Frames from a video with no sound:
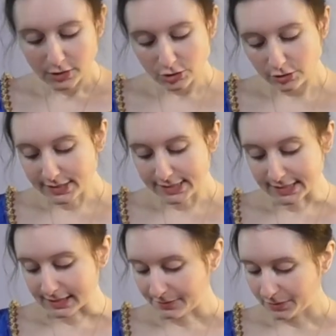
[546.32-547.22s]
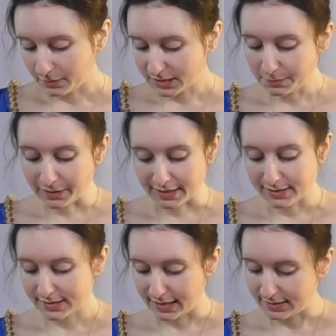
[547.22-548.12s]
During dinner, Mr. Bennet
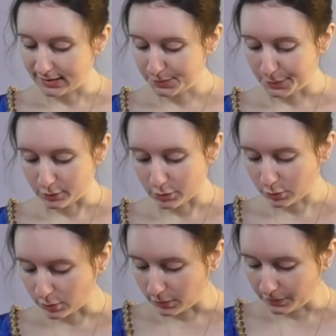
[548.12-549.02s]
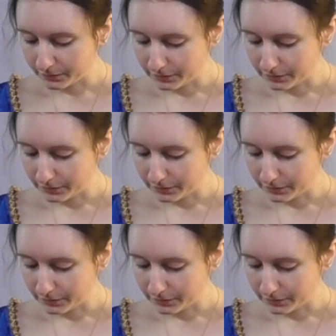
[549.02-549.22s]
scarcely spoke at all,